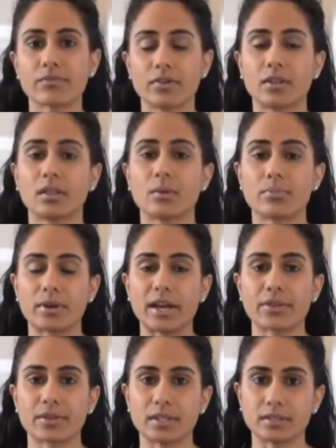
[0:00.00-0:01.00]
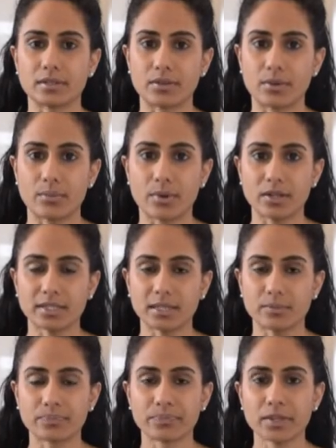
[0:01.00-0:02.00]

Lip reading: full breath into the body.